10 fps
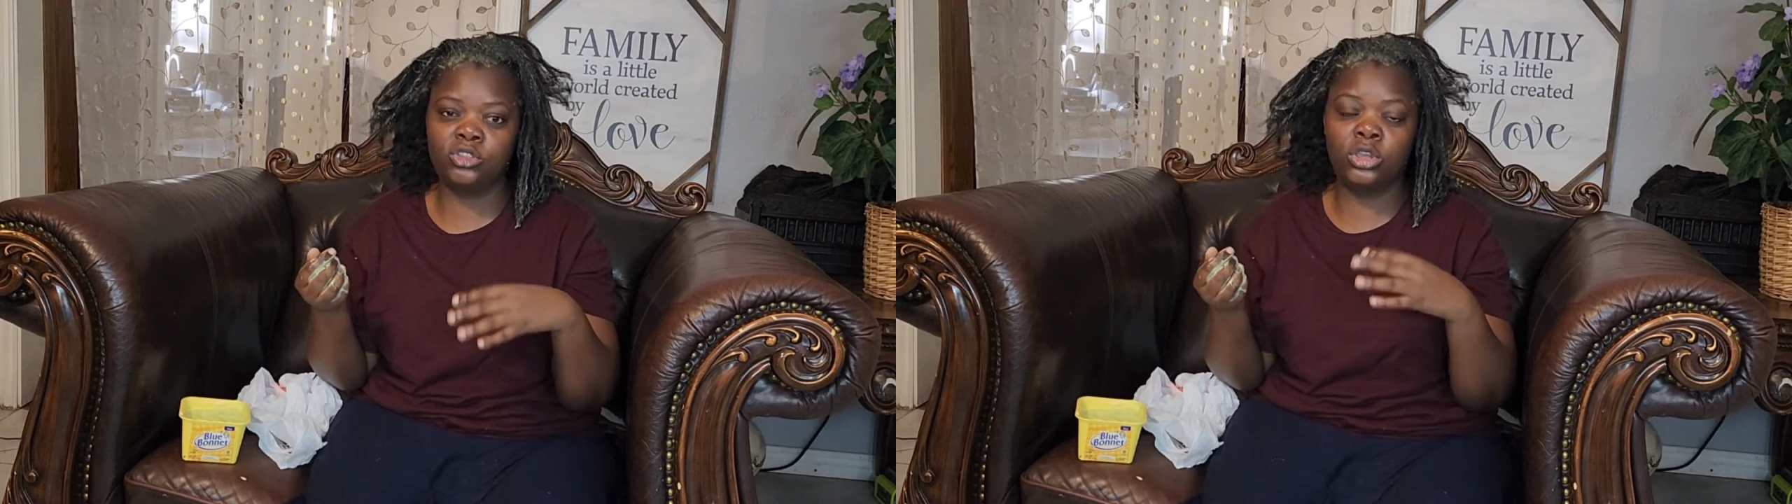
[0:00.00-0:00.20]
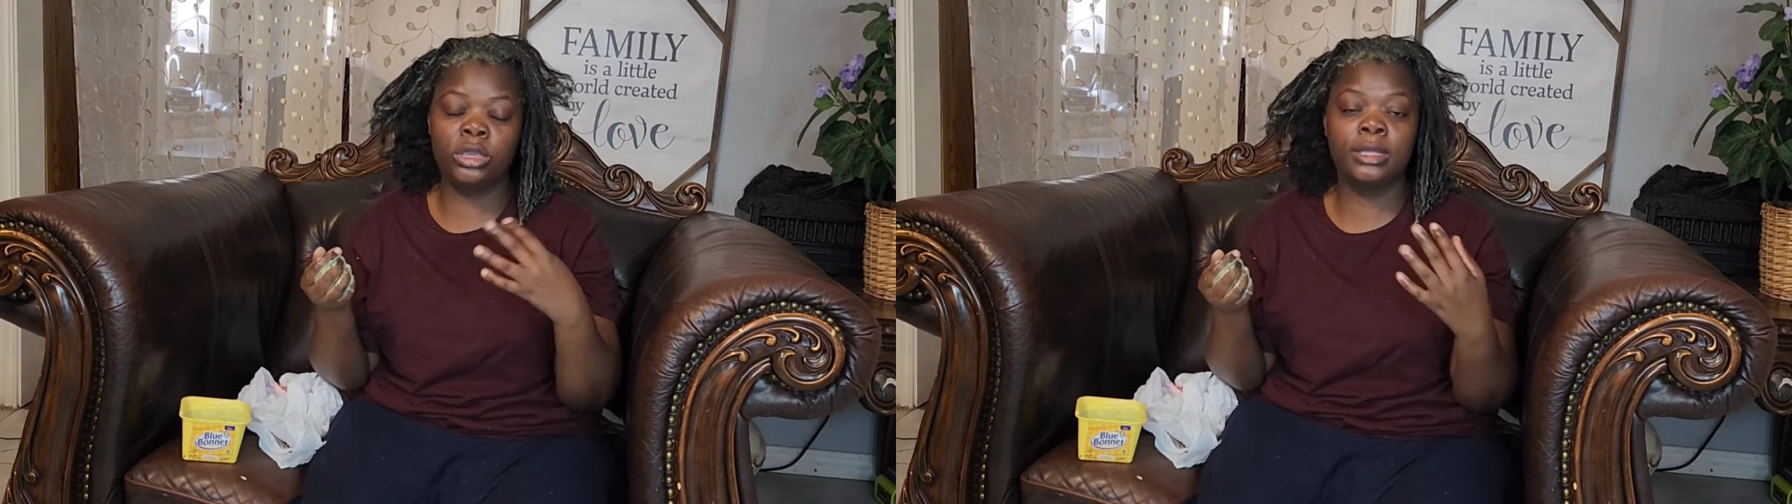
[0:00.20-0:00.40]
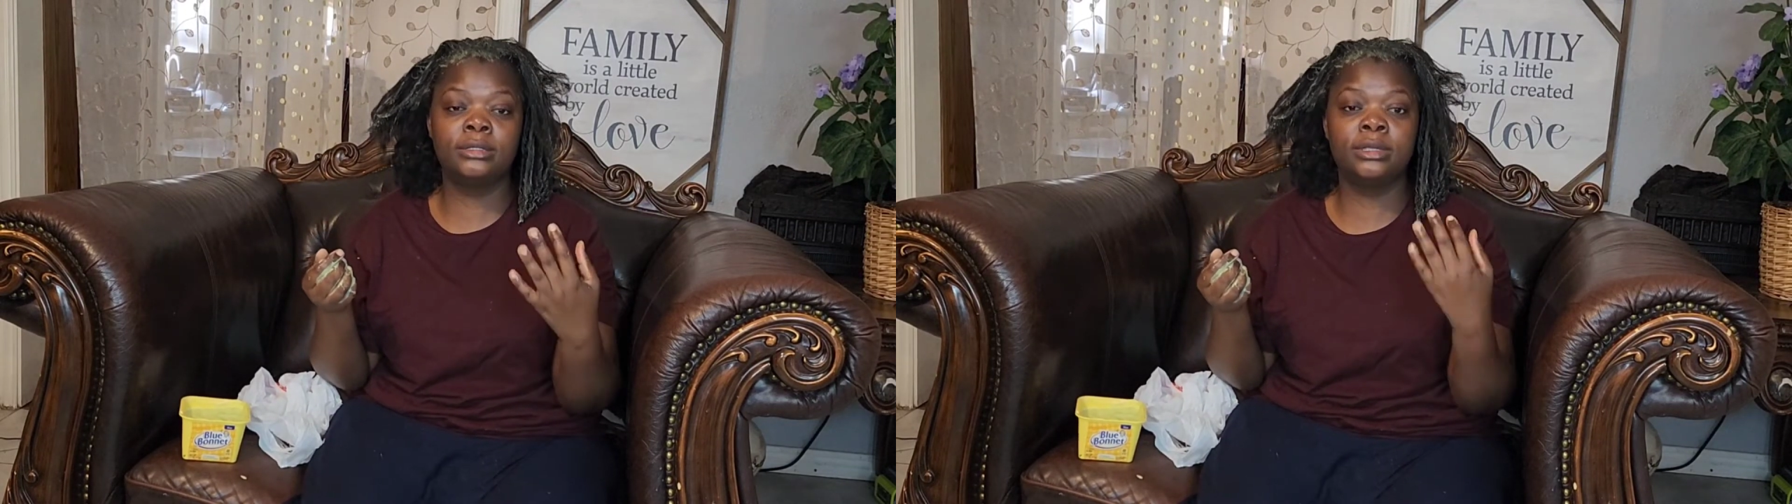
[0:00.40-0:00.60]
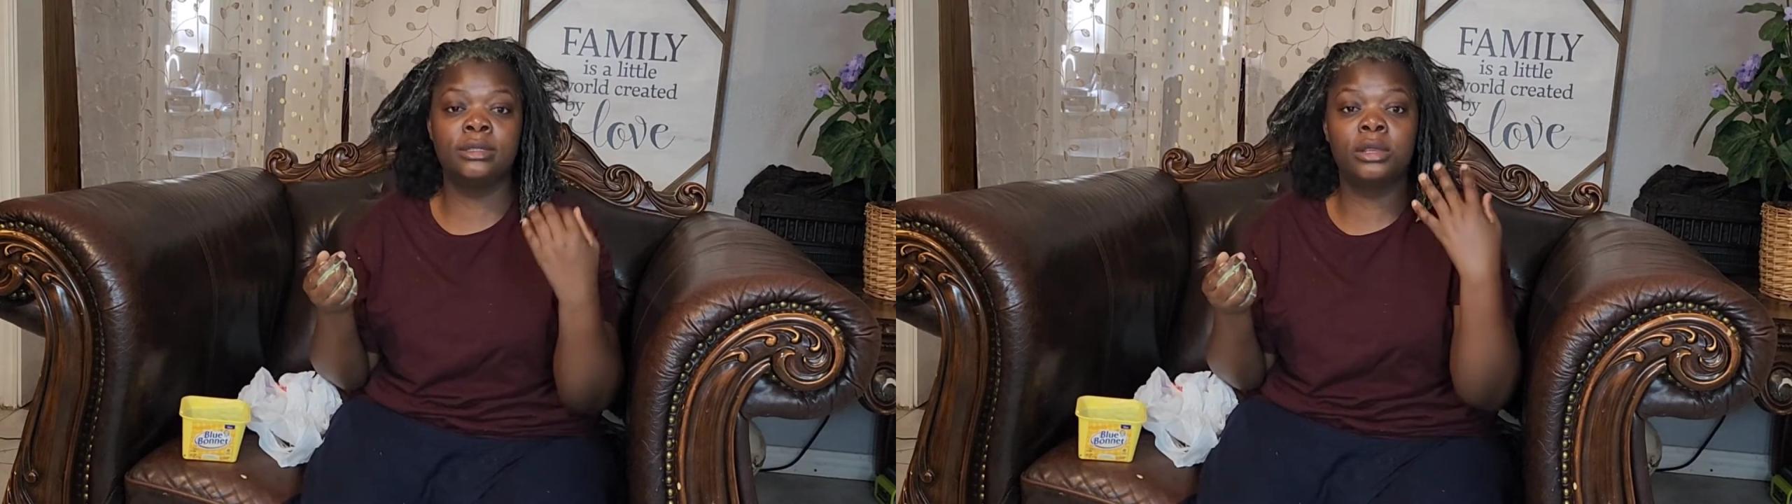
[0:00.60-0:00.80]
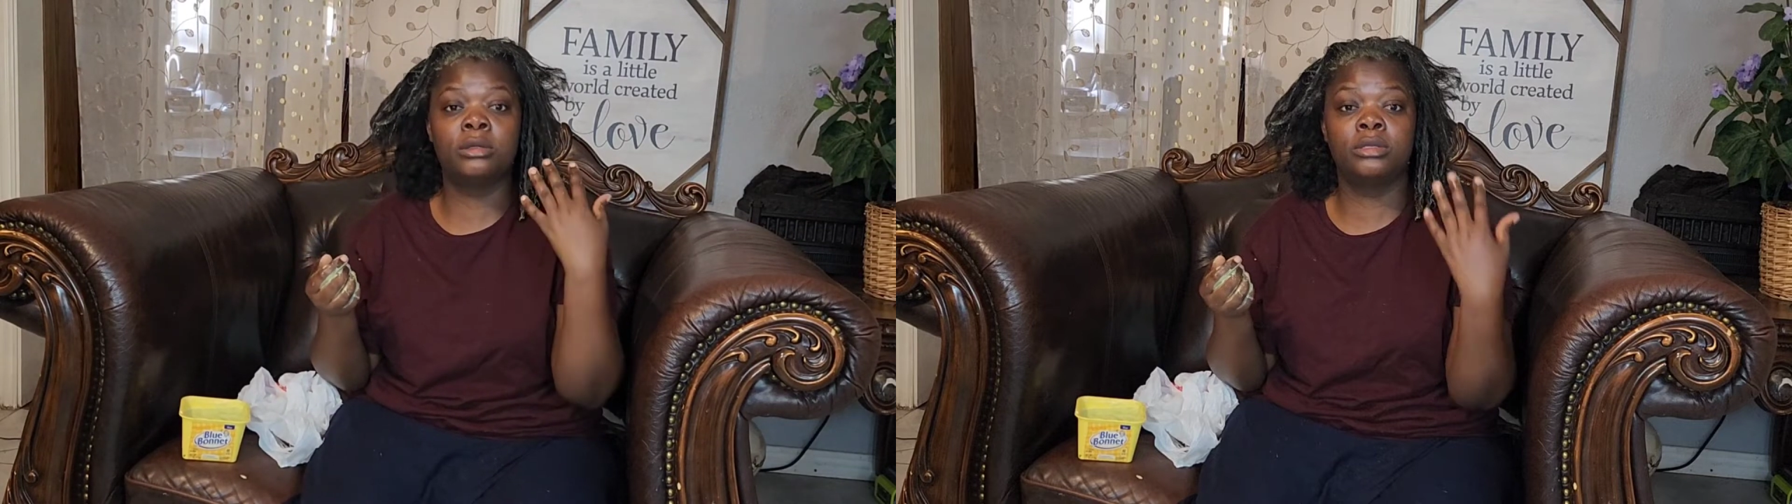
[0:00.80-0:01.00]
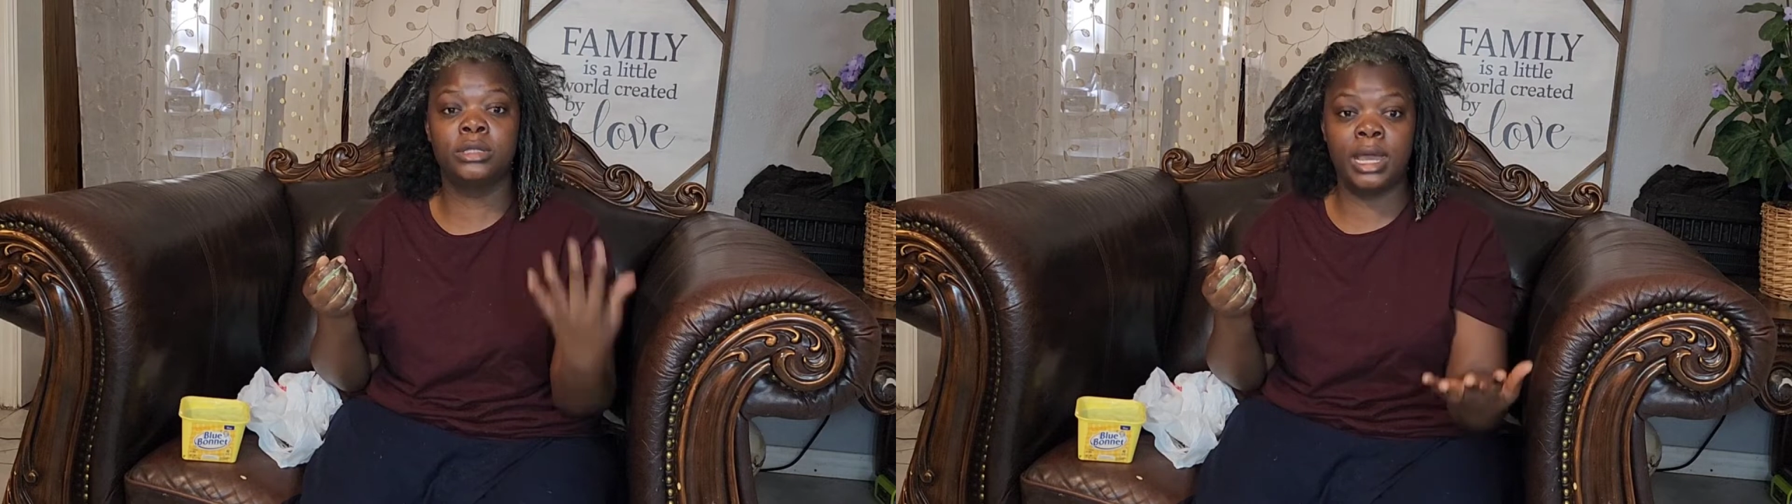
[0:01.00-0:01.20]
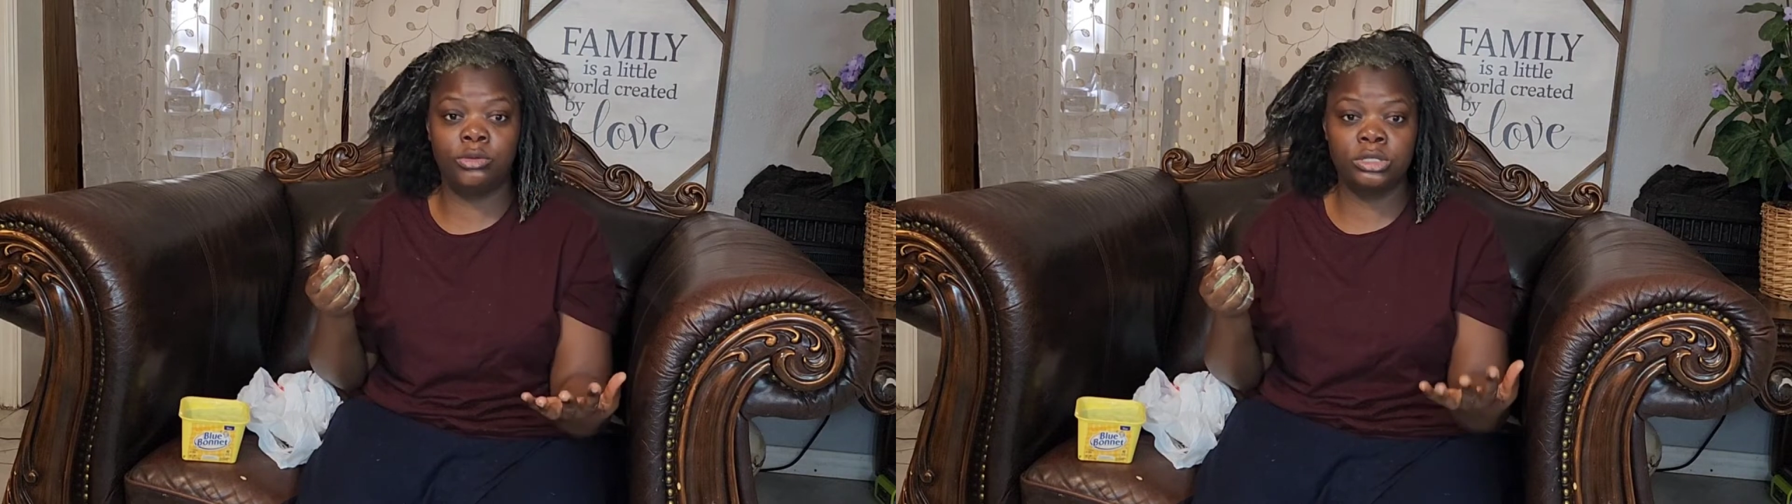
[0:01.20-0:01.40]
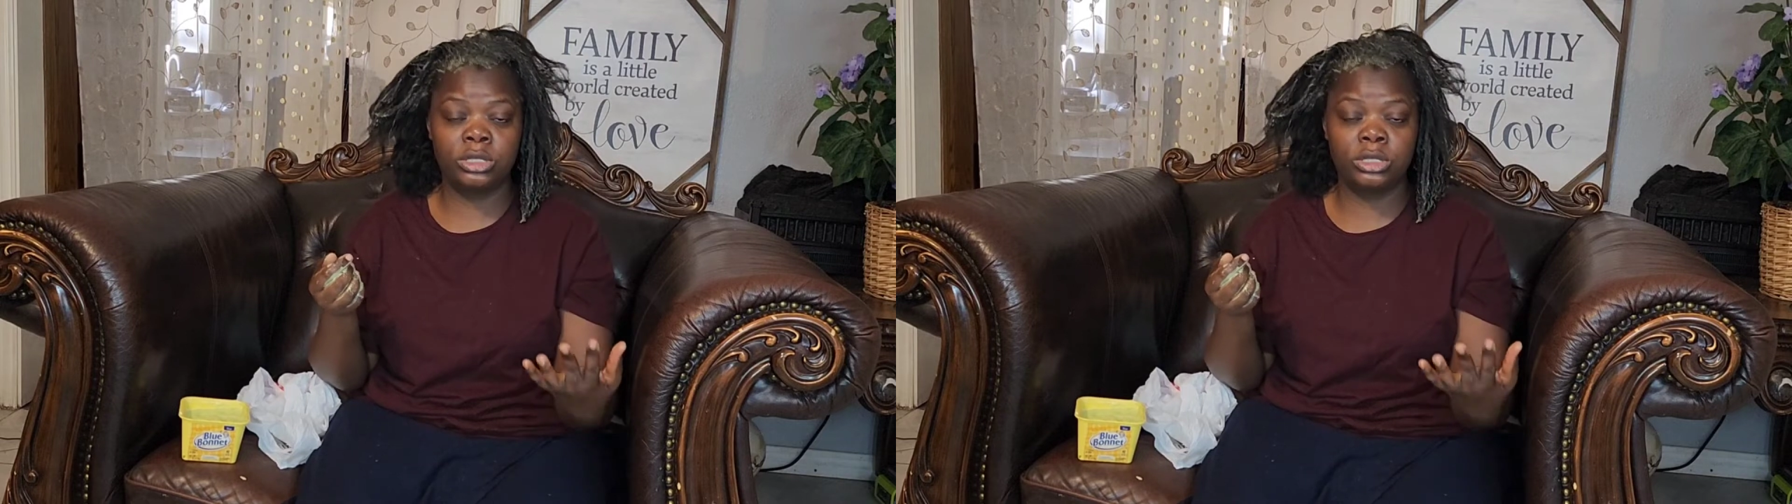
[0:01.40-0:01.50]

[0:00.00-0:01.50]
so you can see the result.